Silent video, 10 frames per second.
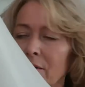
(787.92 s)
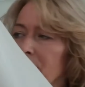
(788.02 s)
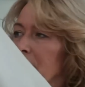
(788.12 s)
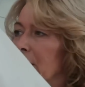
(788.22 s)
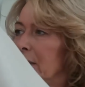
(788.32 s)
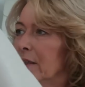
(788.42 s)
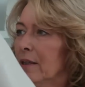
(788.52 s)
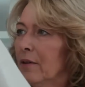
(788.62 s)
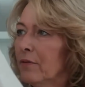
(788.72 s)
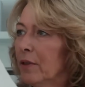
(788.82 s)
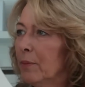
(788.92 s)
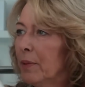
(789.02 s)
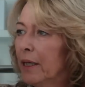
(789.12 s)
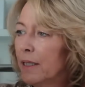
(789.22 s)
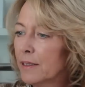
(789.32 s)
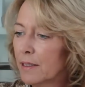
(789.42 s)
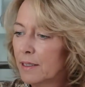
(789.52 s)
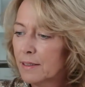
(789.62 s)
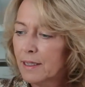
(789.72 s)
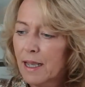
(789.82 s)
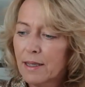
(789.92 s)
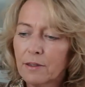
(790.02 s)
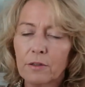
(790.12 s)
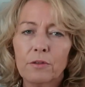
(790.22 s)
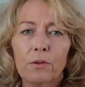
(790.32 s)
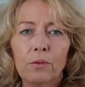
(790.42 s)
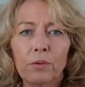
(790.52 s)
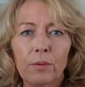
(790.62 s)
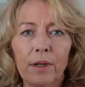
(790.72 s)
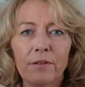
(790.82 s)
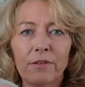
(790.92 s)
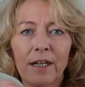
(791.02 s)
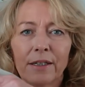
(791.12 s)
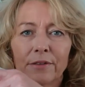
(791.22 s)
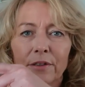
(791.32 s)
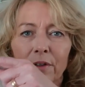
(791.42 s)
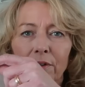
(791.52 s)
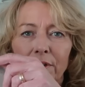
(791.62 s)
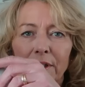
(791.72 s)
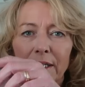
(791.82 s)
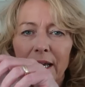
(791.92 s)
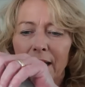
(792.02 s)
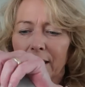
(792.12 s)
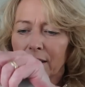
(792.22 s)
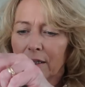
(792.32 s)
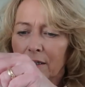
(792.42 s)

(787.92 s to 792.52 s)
lovely, lovely piece. It's gathered all the way round on the neck.